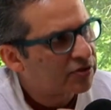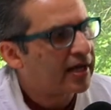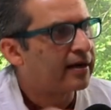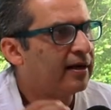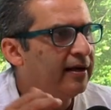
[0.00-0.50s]
to
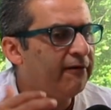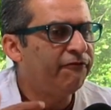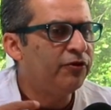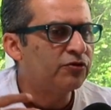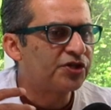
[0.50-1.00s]
that.
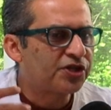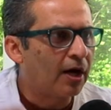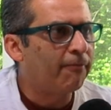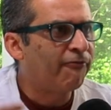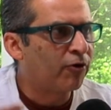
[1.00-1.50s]
If you
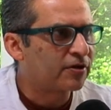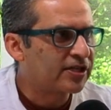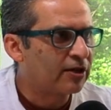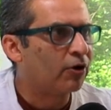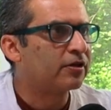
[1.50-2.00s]
stop
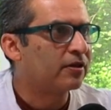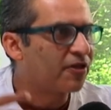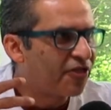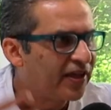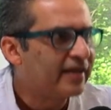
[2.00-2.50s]
focusing on
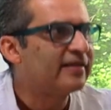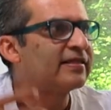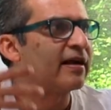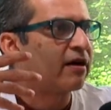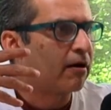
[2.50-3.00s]
things
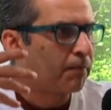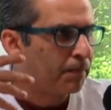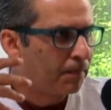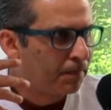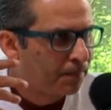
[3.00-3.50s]
that are
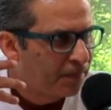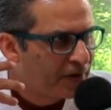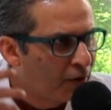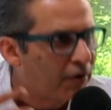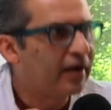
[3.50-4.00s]

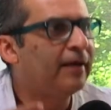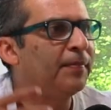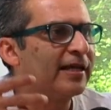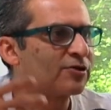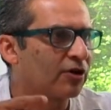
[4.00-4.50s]
purely
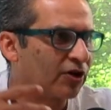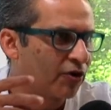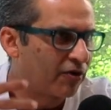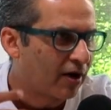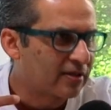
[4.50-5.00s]
based on
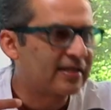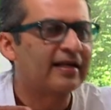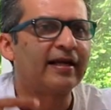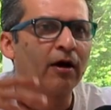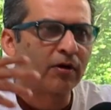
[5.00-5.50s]

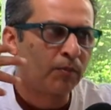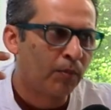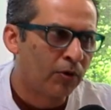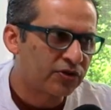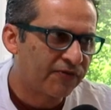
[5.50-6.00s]
curiosity, on
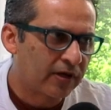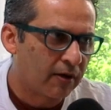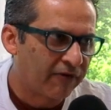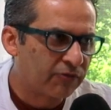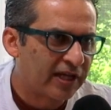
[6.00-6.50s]
most
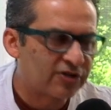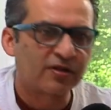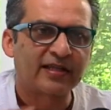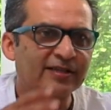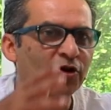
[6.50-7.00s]

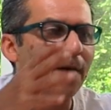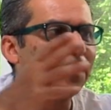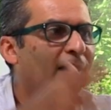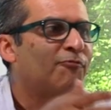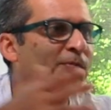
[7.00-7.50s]
foundational things. So
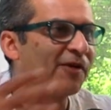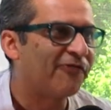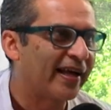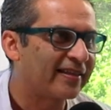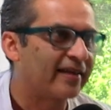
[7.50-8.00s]
apart from the
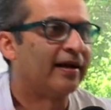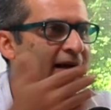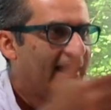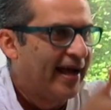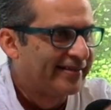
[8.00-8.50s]
fact that,
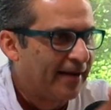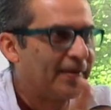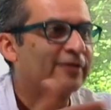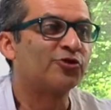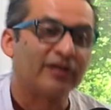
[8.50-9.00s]
as I
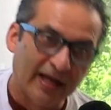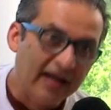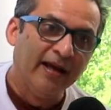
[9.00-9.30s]
mentioned,